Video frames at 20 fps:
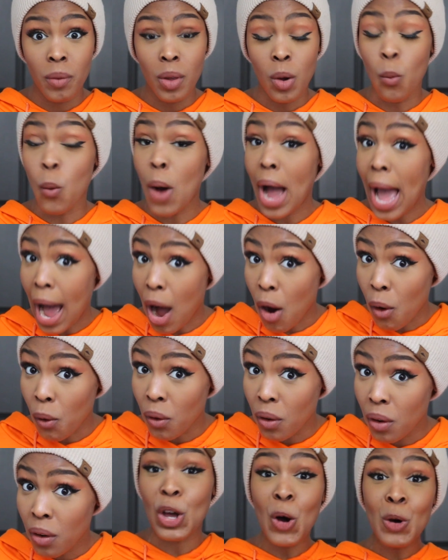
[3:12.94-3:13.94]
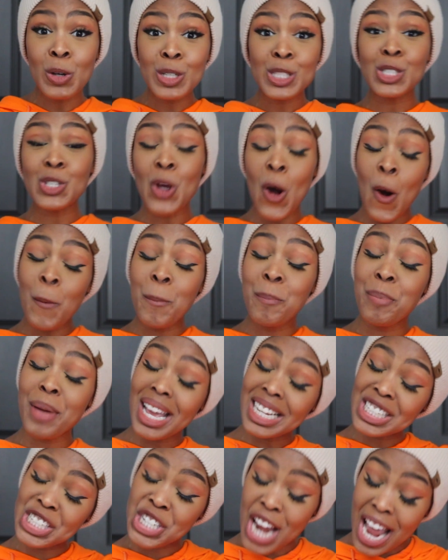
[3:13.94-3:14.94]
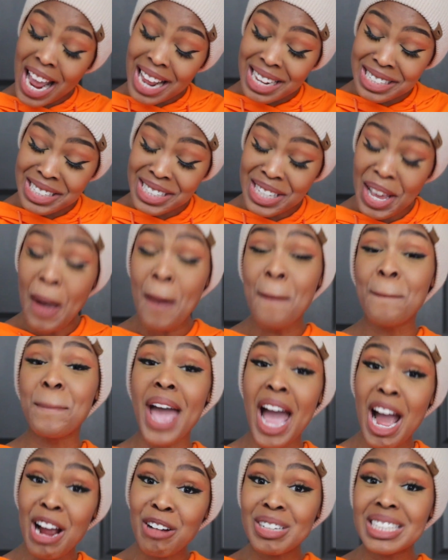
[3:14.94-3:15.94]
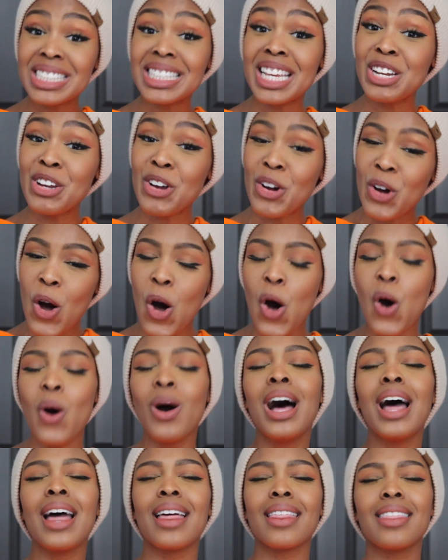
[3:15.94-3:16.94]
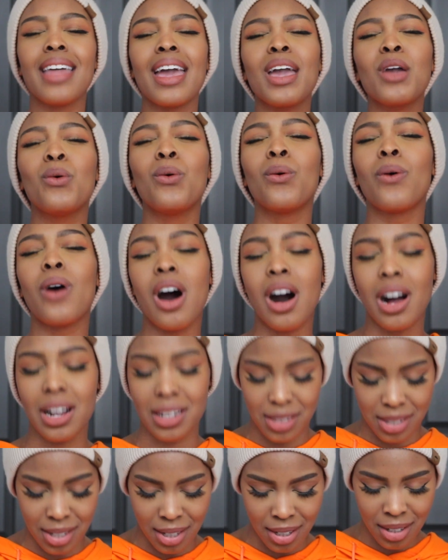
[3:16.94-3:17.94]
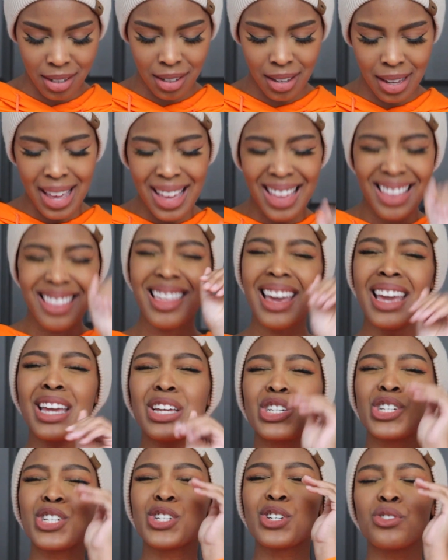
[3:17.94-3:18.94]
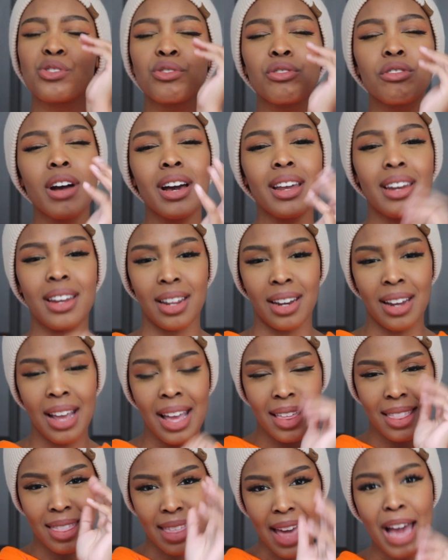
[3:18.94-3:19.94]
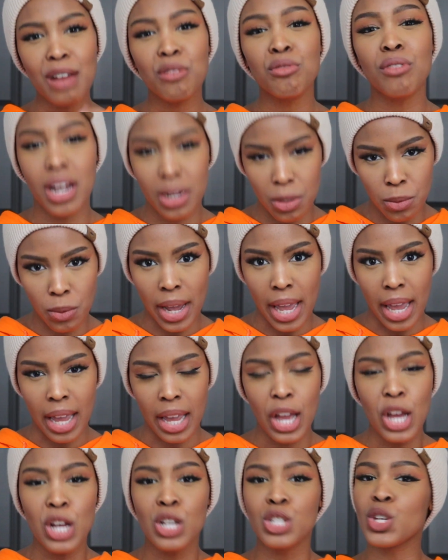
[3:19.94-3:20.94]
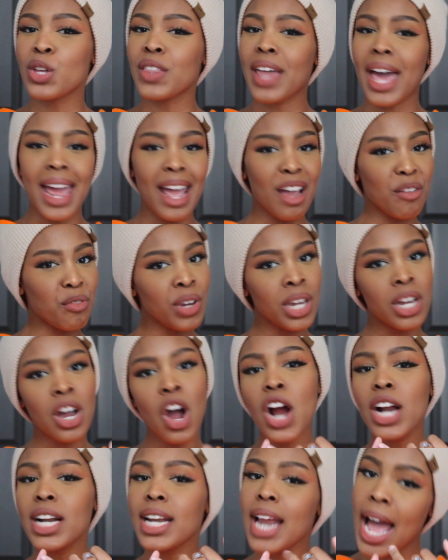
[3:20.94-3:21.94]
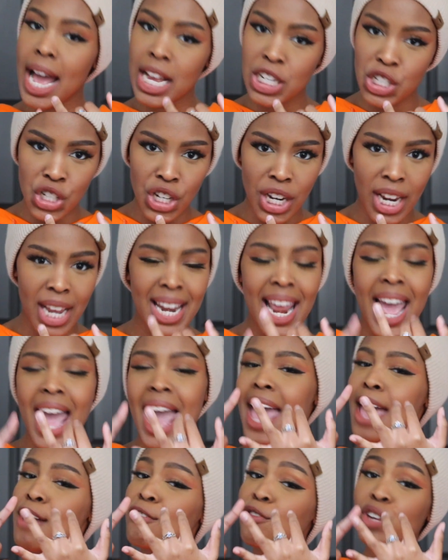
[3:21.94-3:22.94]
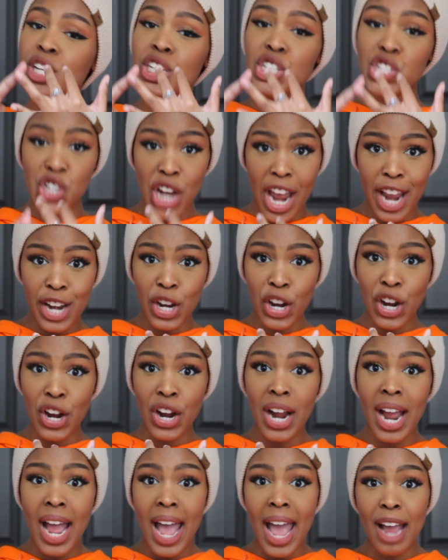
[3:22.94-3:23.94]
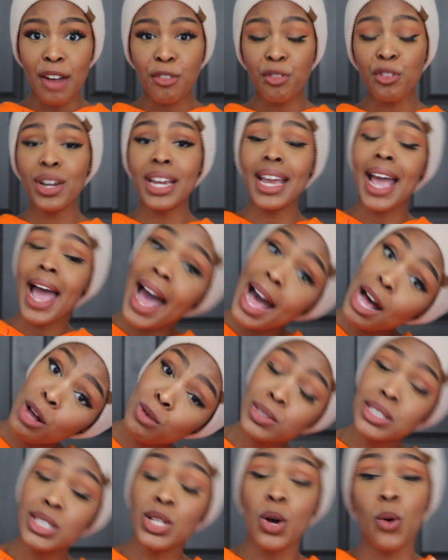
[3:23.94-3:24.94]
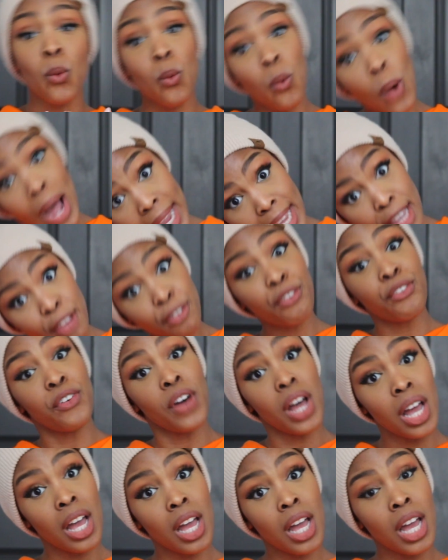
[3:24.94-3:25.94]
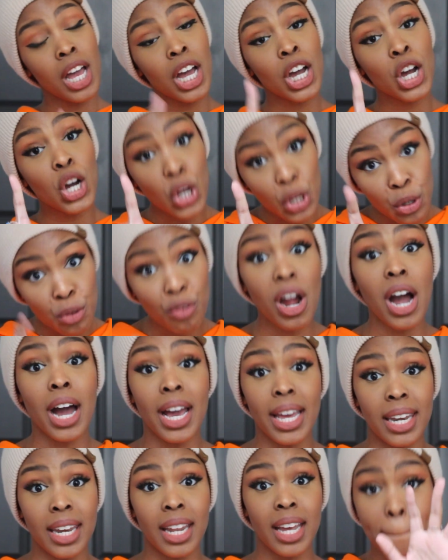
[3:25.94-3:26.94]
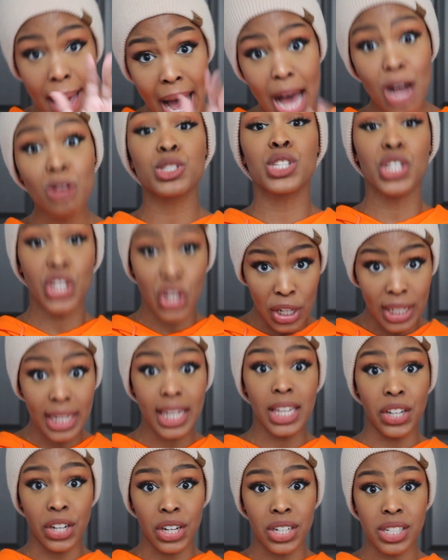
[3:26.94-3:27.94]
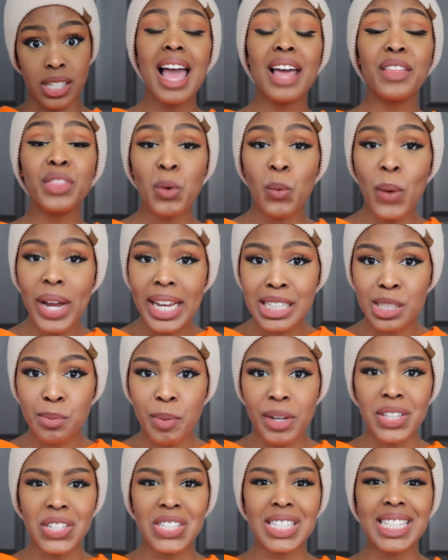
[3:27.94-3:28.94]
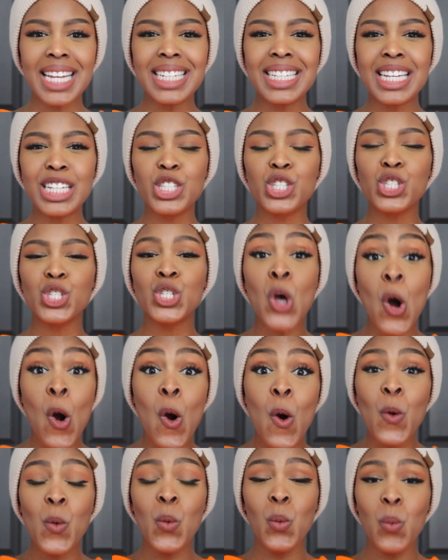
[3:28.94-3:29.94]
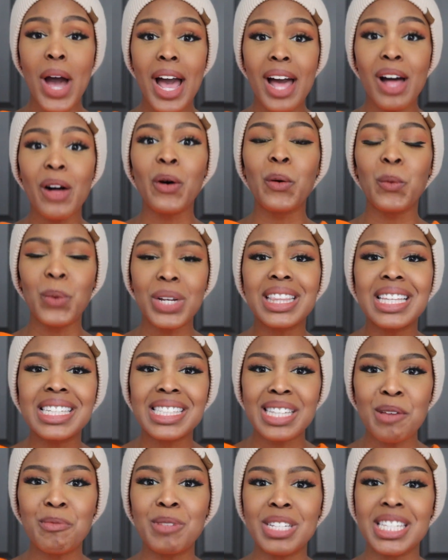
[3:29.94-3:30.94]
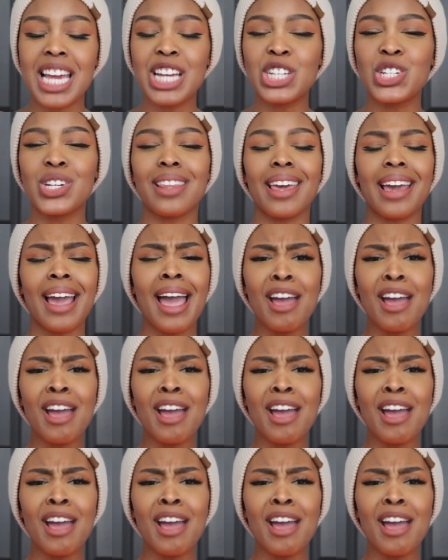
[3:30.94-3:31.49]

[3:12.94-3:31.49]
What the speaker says: Those 2 bitches, Paris and Nicole, they strutted that runway so that every Kardashian, every Jenner, every housewife could run. Bow to your leaders. And the Wayans brothers, they did so well with this invitation.